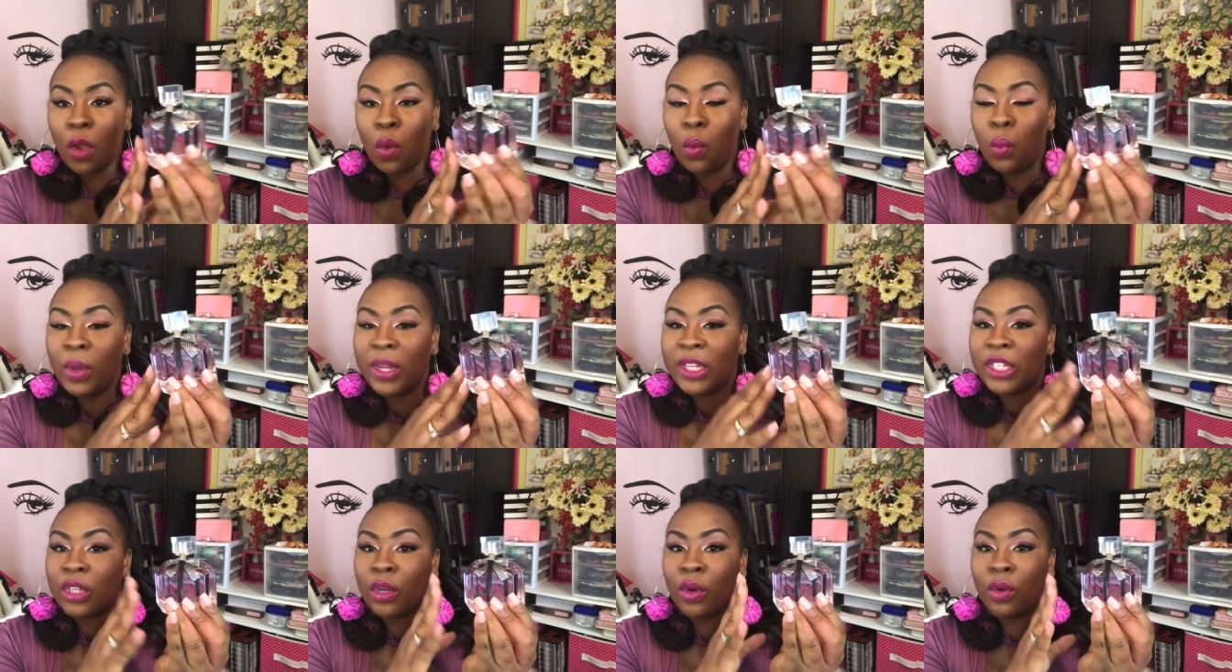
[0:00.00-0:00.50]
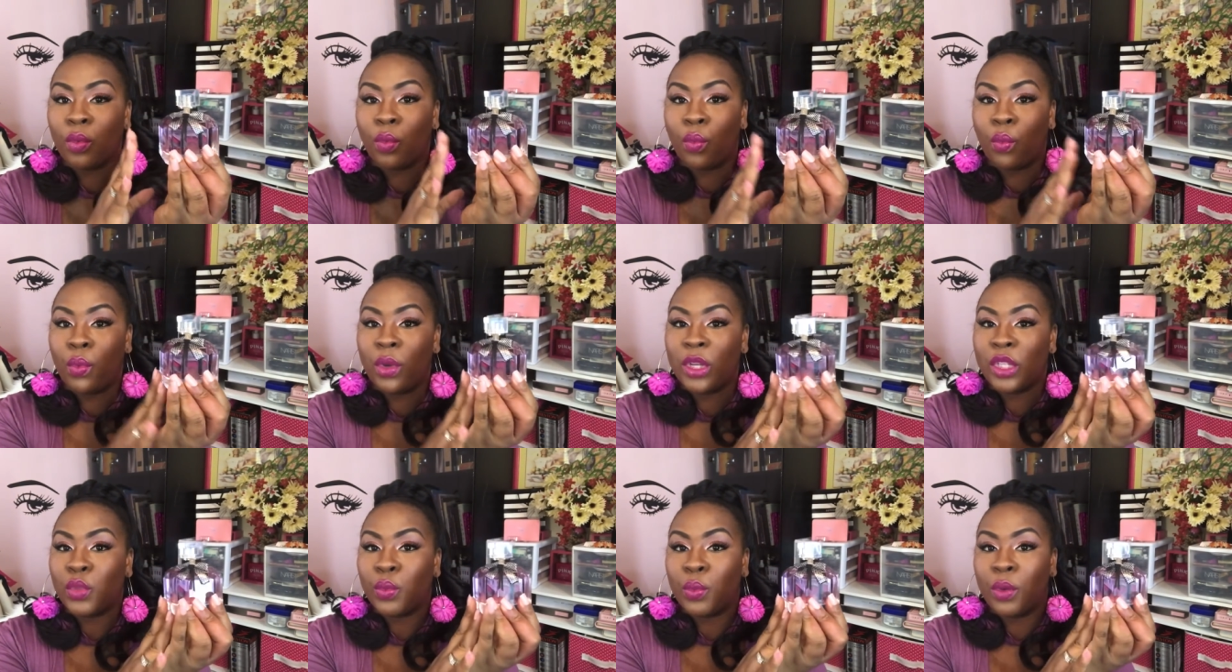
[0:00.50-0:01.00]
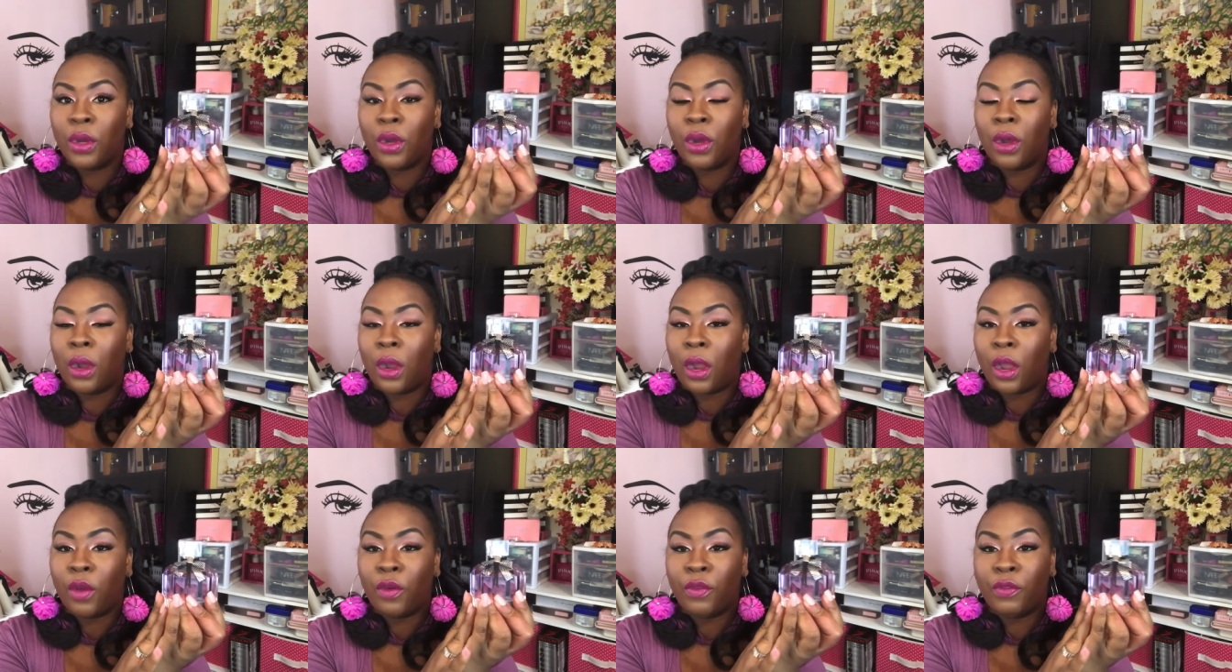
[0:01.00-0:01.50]
which
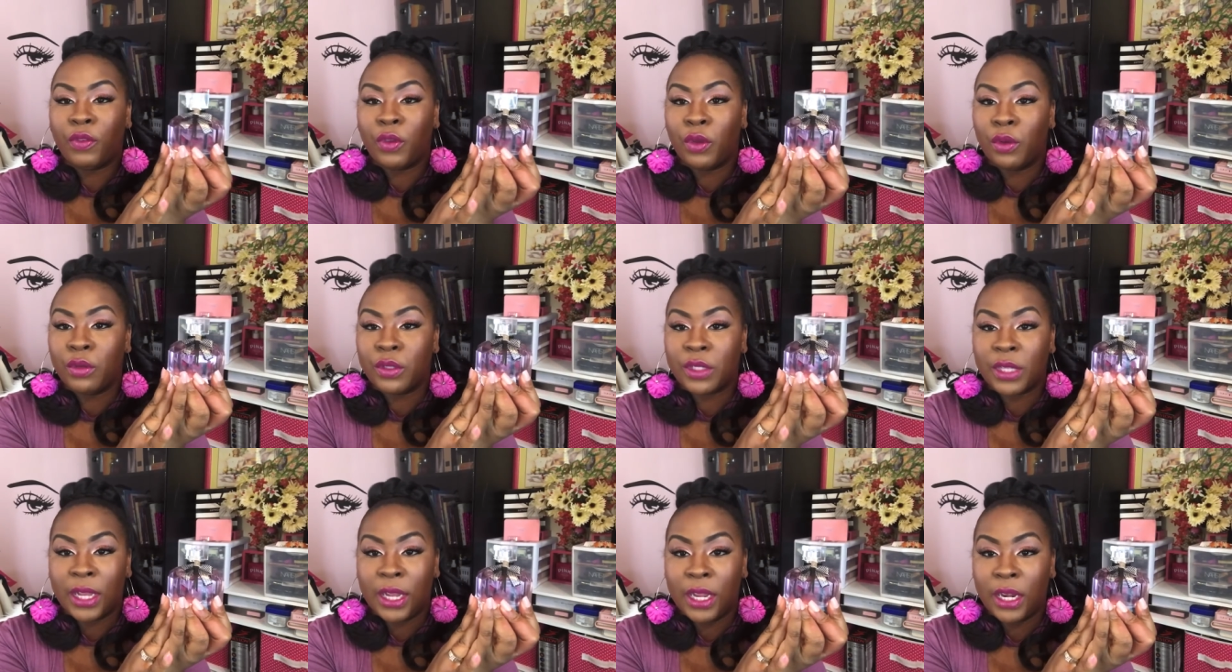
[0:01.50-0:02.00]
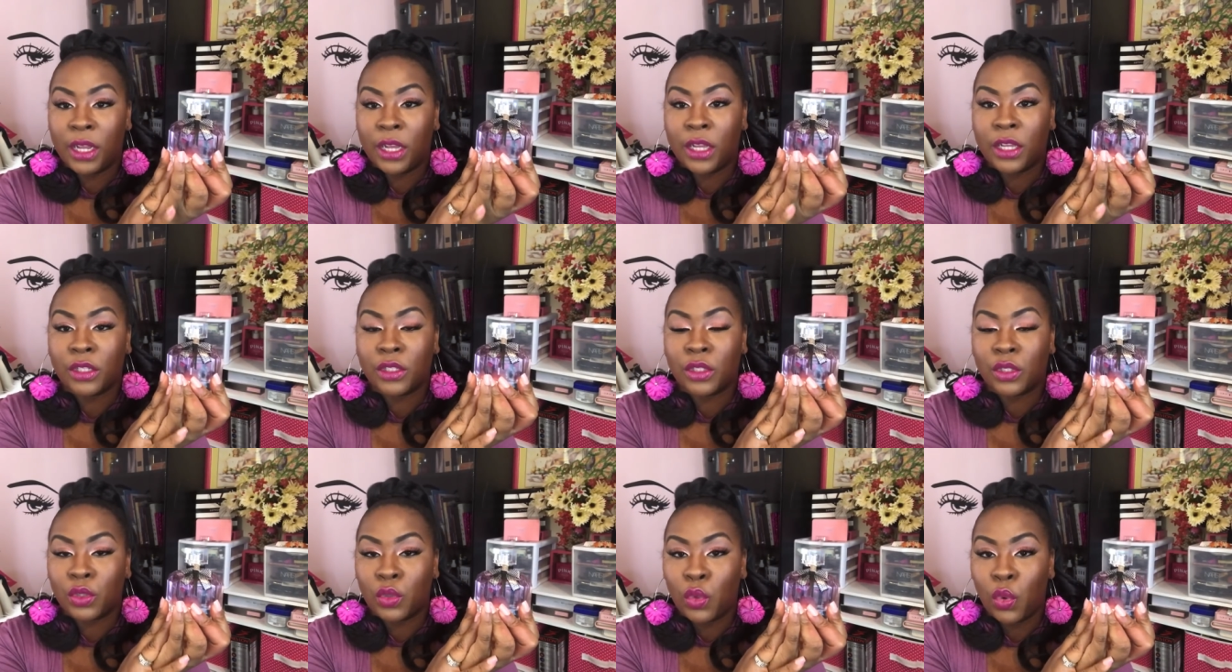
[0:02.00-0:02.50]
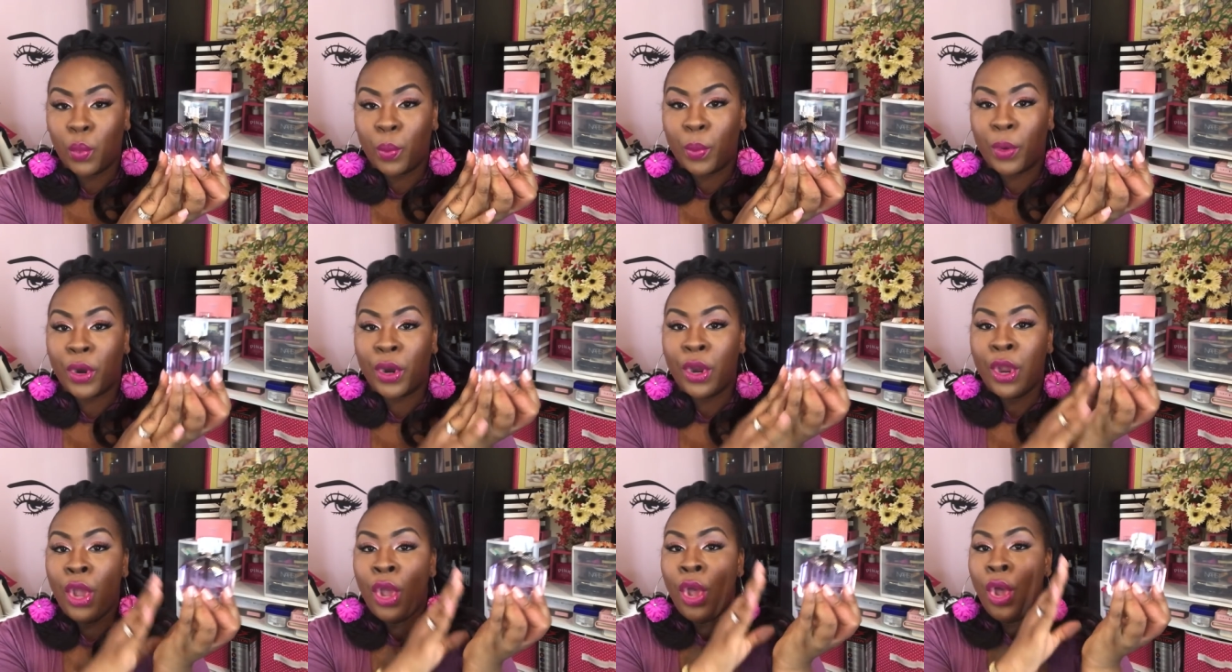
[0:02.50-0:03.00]
will confuse any
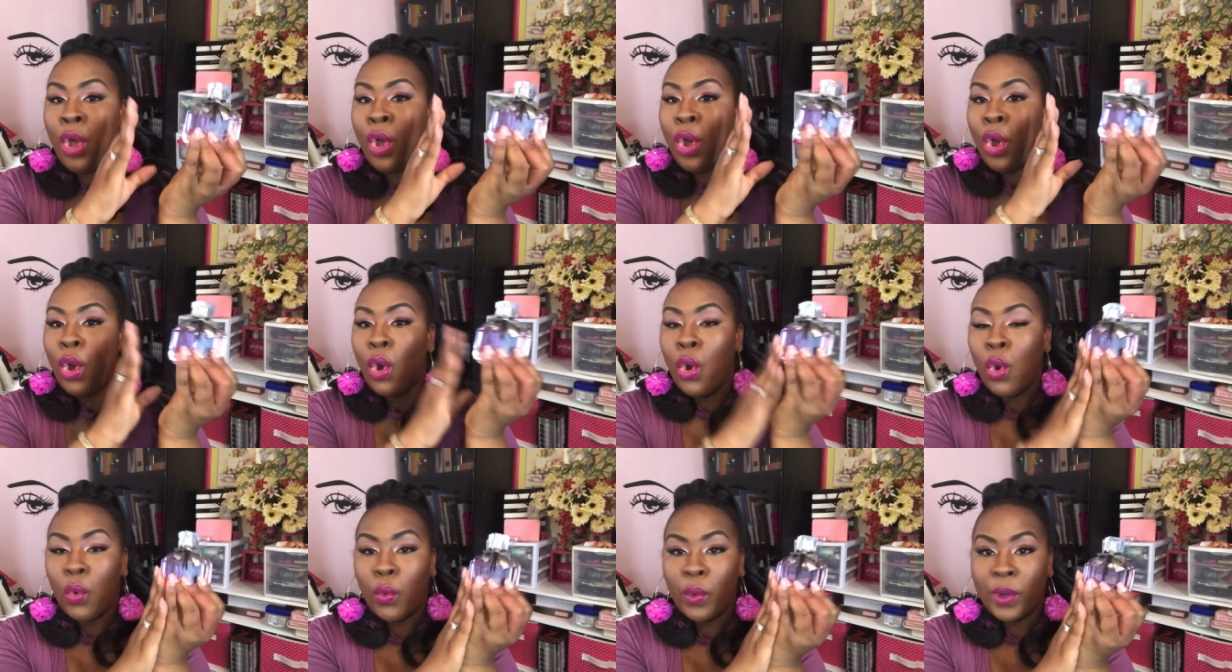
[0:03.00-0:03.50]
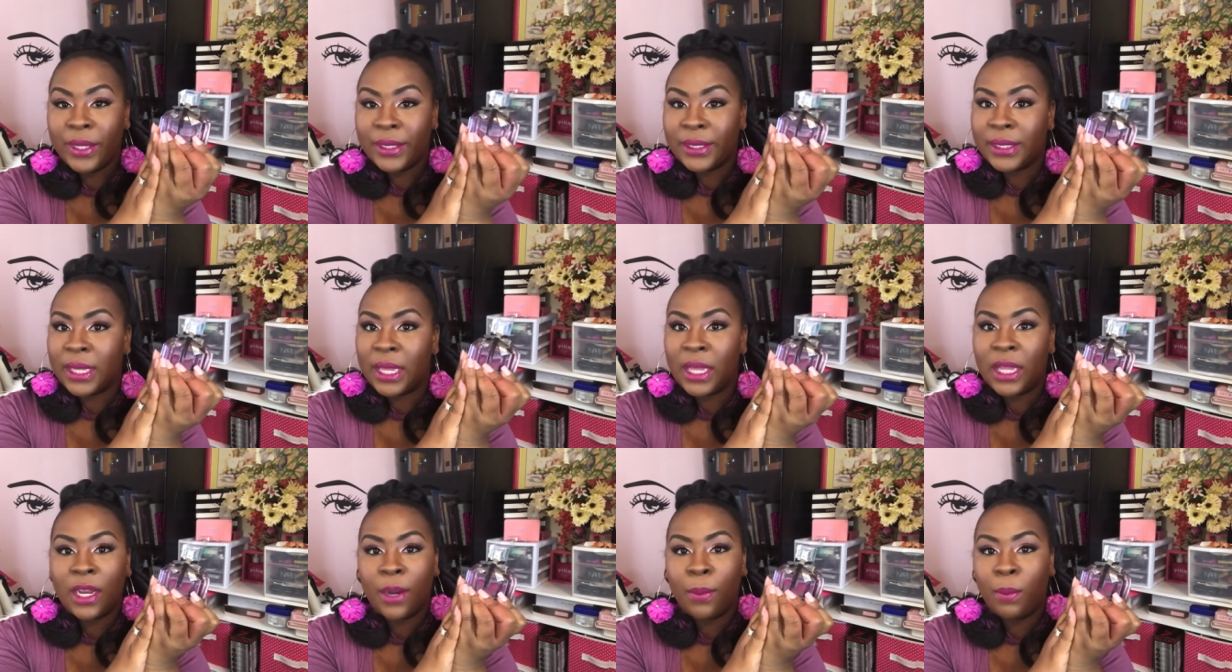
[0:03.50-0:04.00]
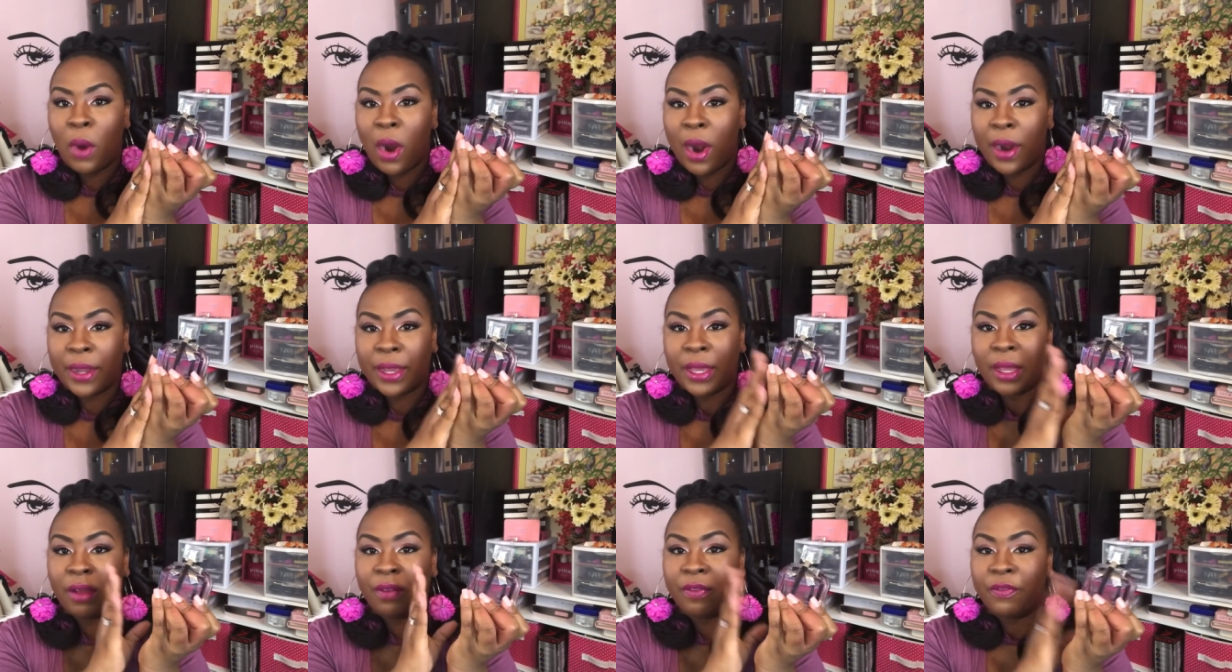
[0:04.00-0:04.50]
consumer who is in the
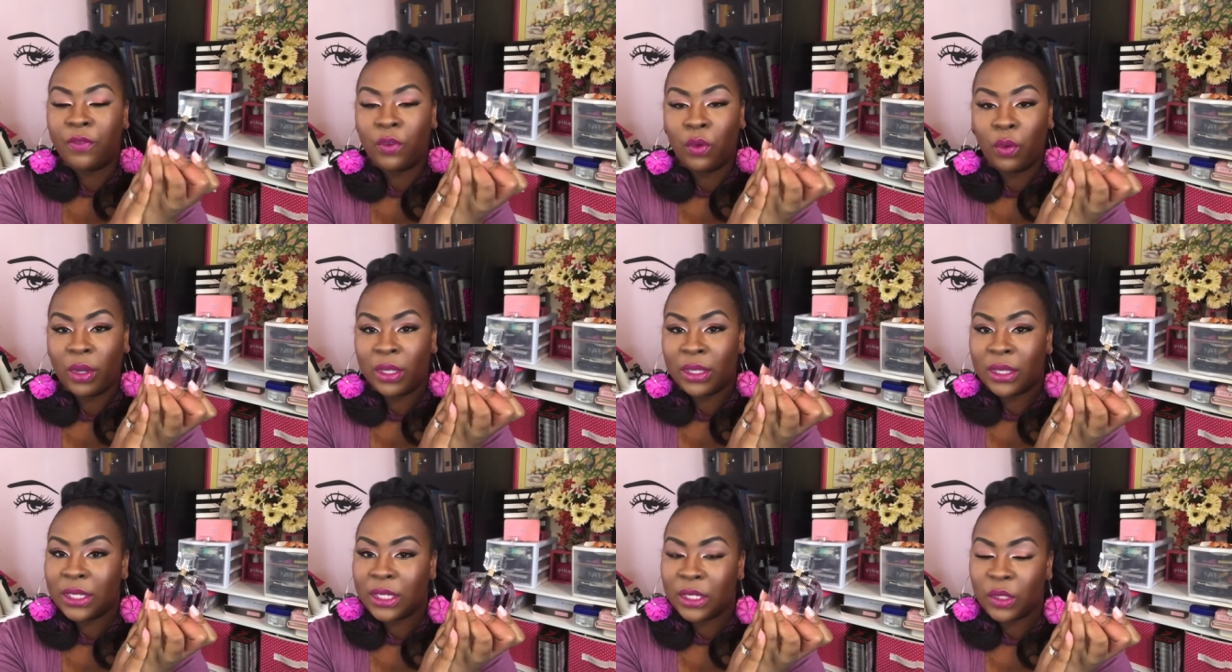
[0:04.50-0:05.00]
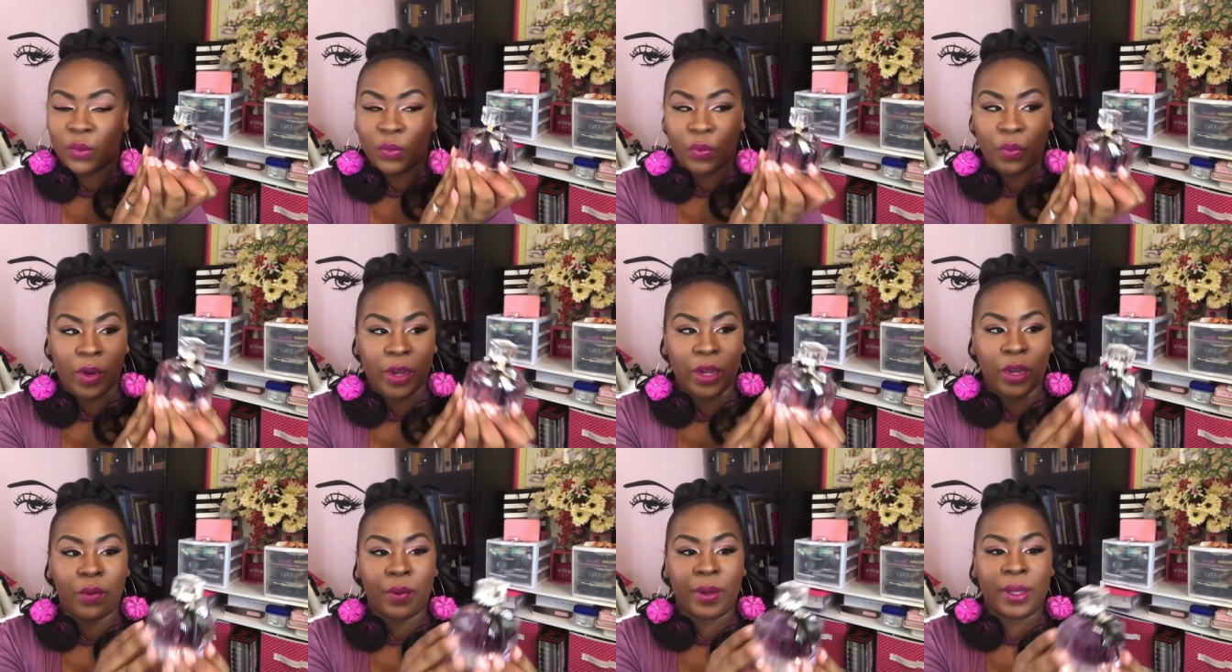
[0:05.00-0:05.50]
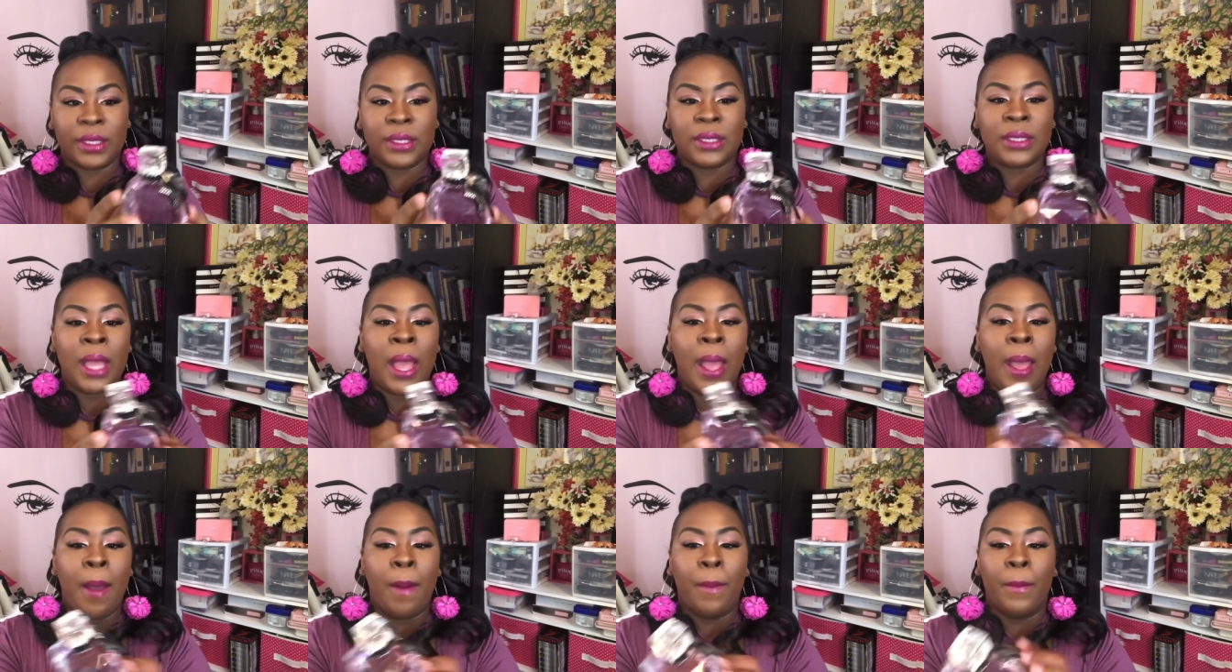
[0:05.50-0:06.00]
market for this fragrance.